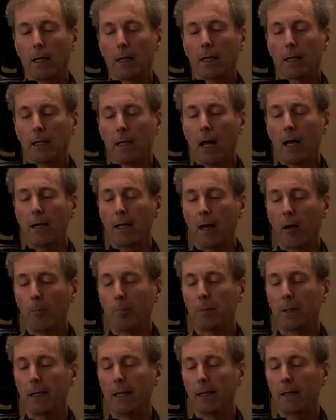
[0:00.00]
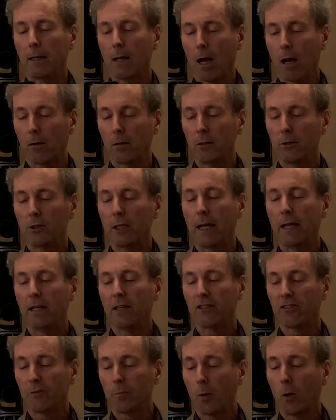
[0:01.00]
cannot help but acknowledge and
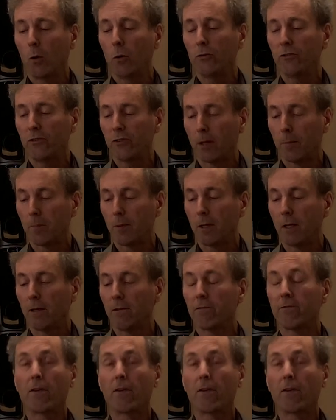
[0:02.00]
expose something